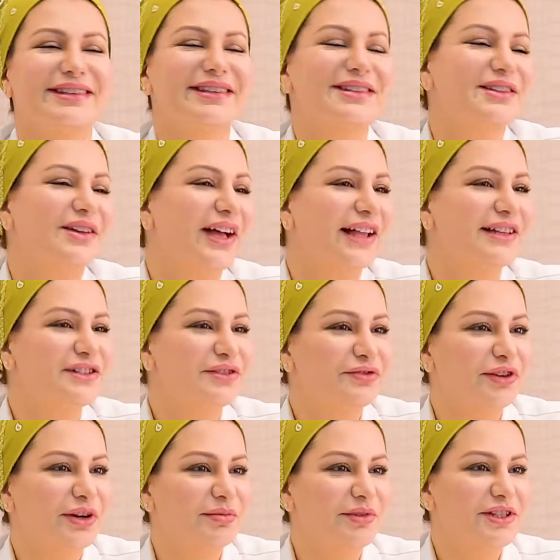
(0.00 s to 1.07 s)
So
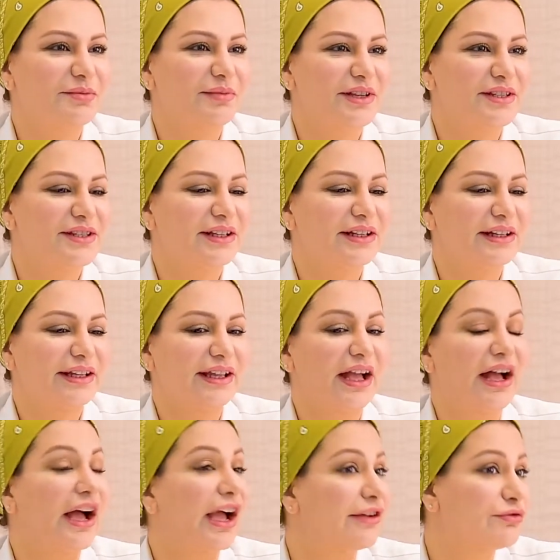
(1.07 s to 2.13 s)
Ultraformer is basically
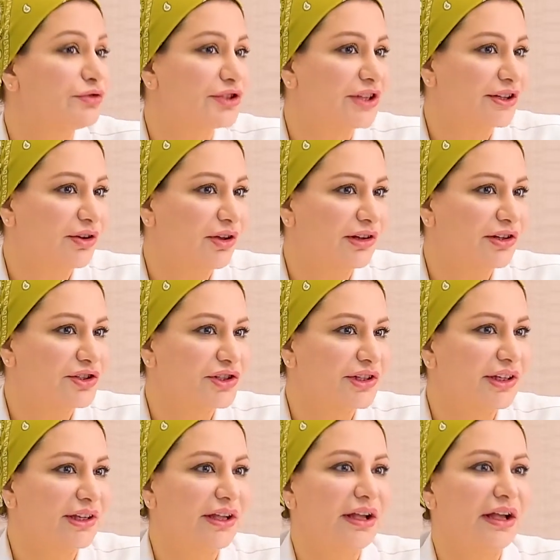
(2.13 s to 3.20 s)
HIFU
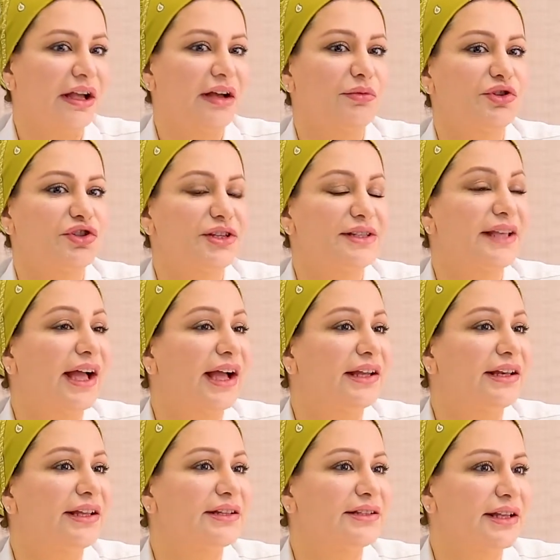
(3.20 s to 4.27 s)
technology, which is
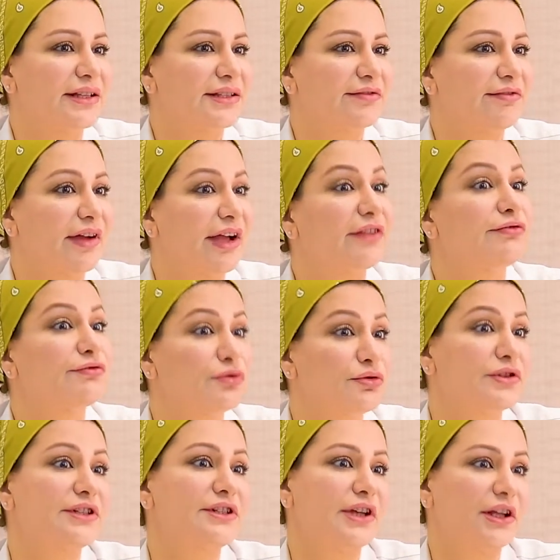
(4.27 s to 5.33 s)
highly intensified
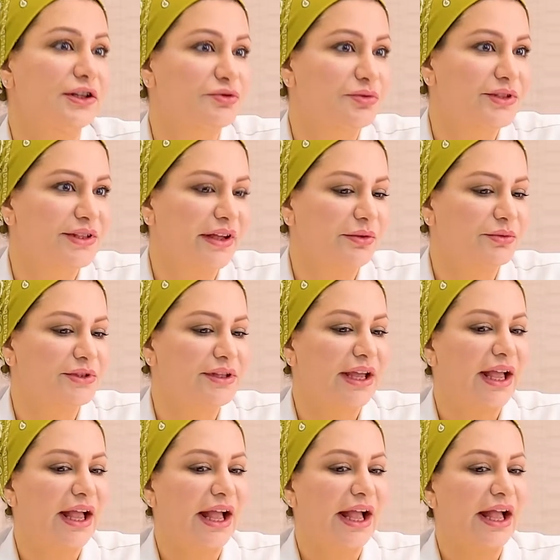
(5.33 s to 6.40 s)
focused ultrasound.
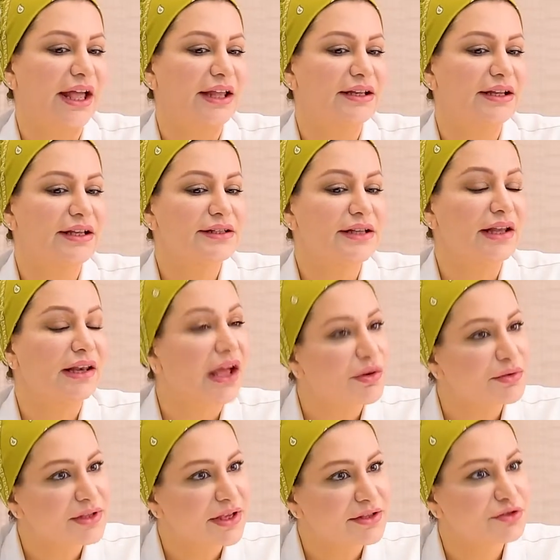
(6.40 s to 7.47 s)
And it
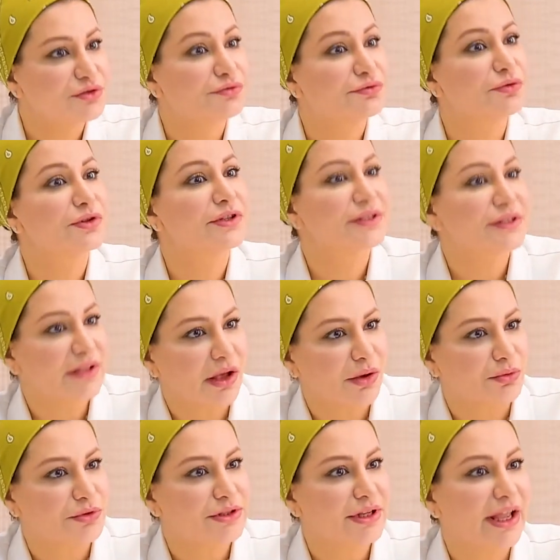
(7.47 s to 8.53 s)
allows us to focus
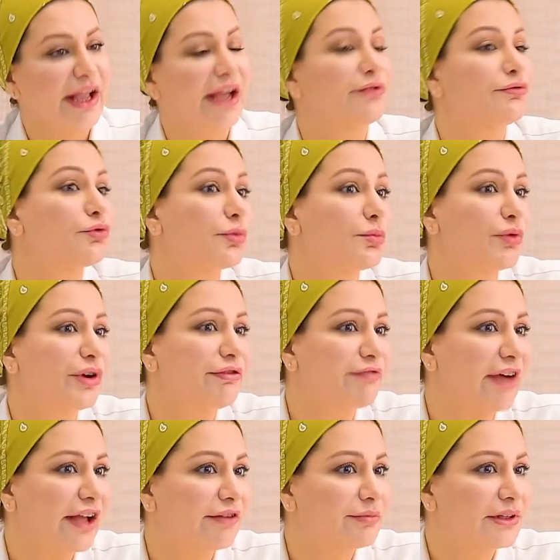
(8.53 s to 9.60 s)
sound at
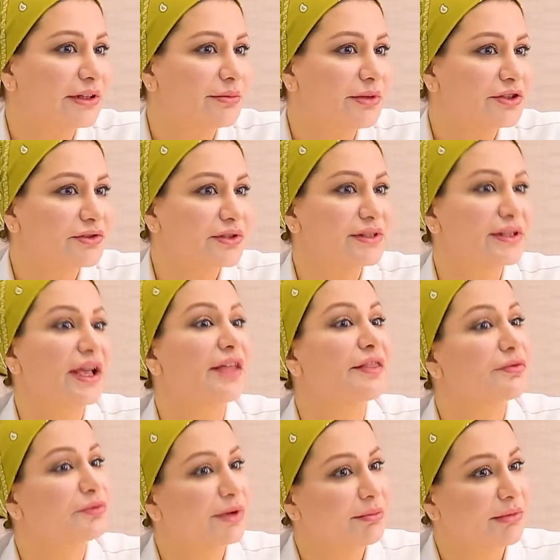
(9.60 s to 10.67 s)
4.5 millimeters,
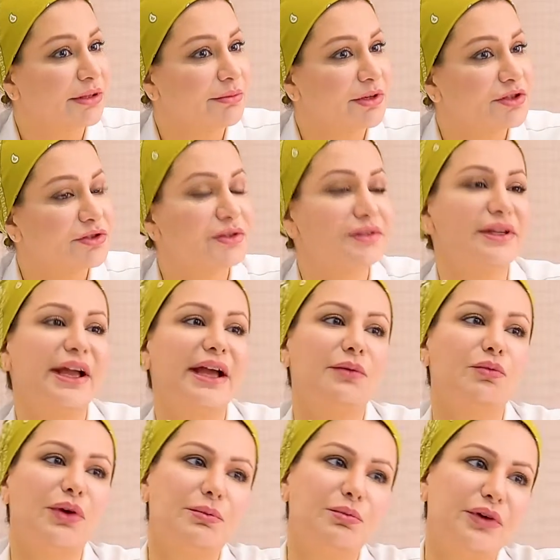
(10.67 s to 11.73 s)
3 millimeters,
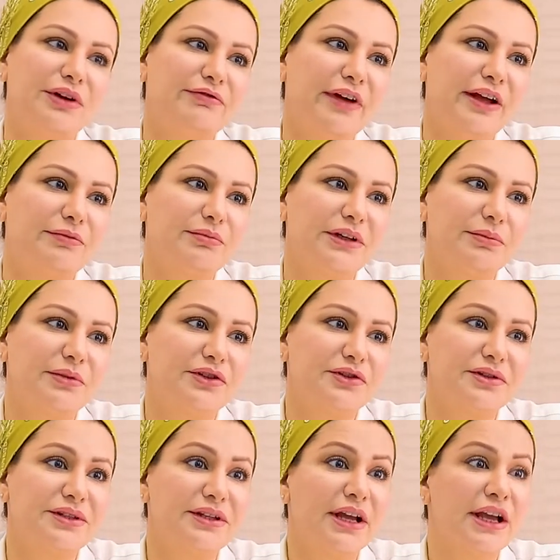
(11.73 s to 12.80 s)
and 1.5
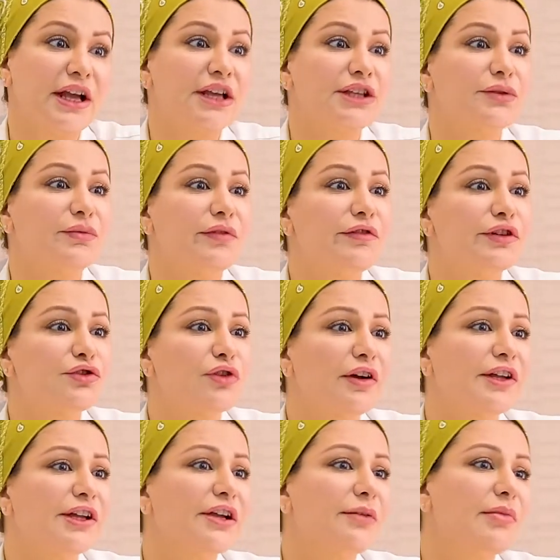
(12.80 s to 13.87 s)
millimeters. So when we are
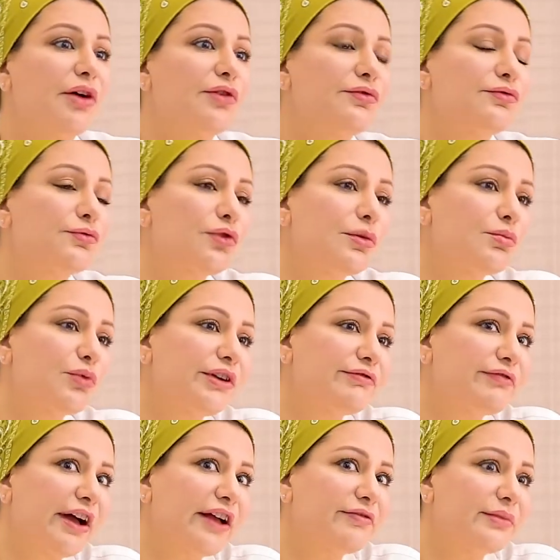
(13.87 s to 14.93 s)
talking about
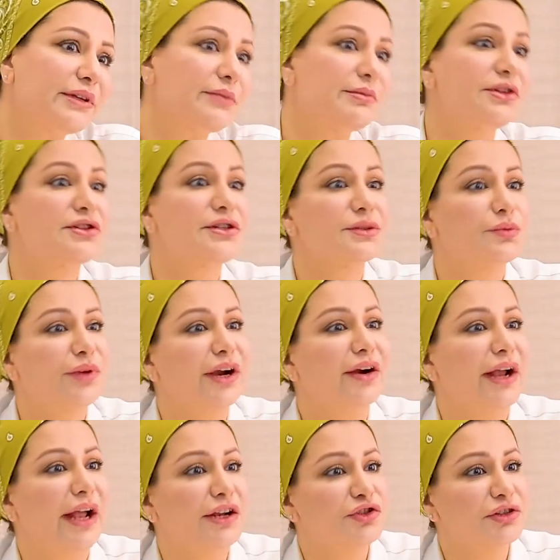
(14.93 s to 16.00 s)
4.5 millimeters, we are
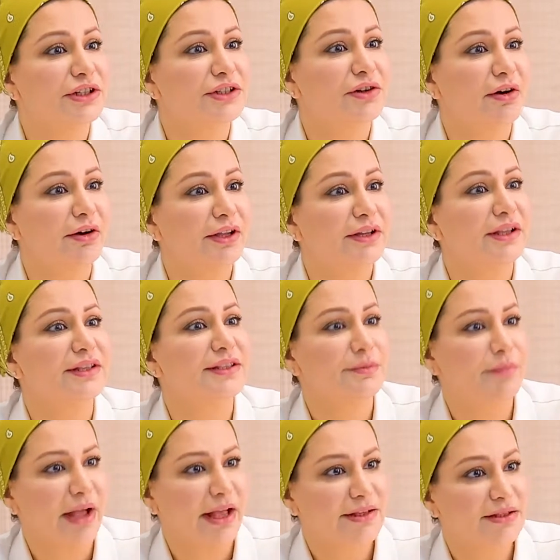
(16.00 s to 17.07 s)
actually targeting
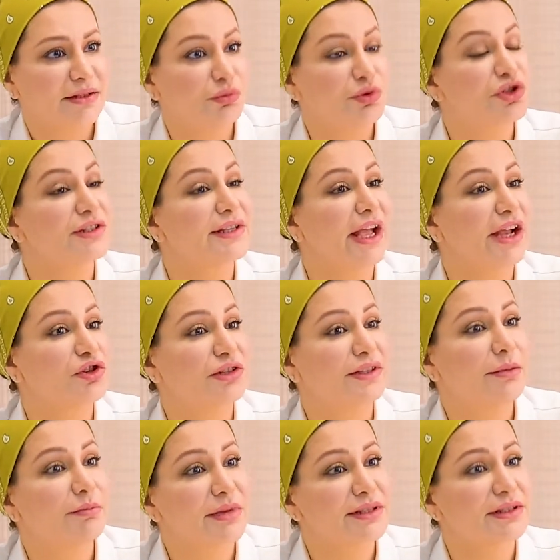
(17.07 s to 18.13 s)
SMAS, which is actually
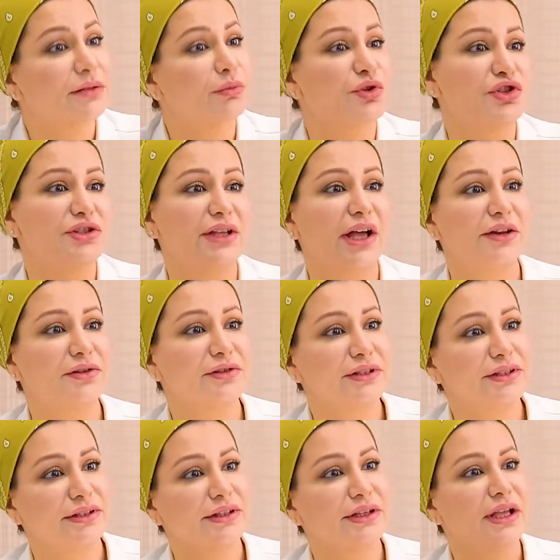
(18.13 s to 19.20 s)
the muscle which is under
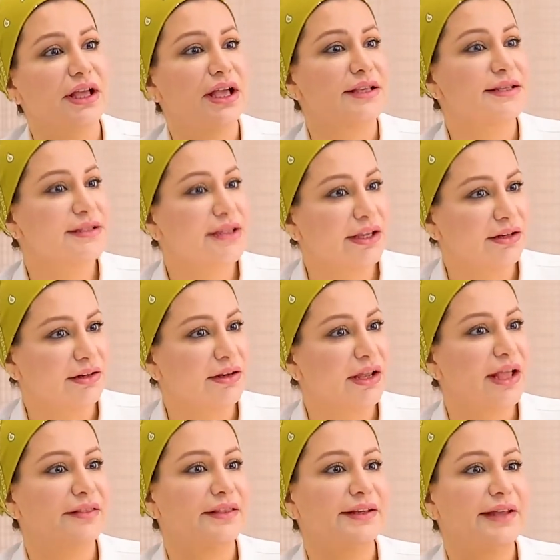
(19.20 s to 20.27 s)
the skin
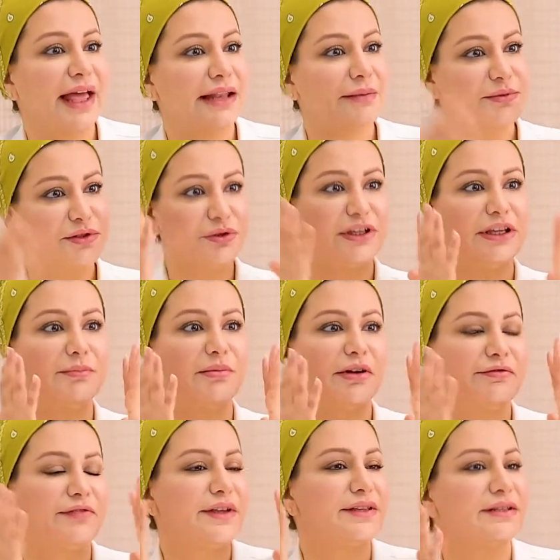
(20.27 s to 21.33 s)
that helps to keep our
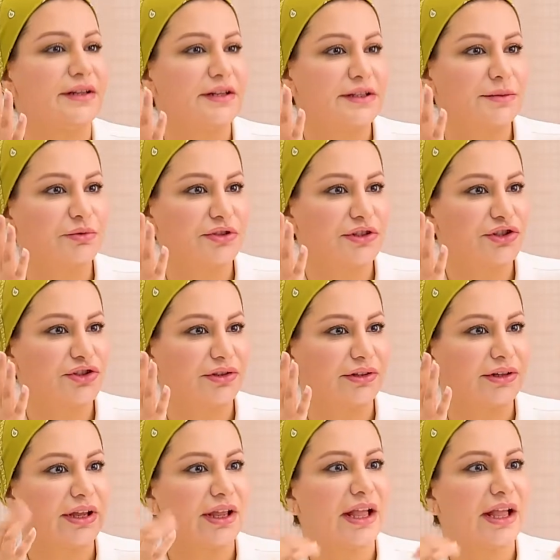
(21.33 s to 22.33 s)
face in its position.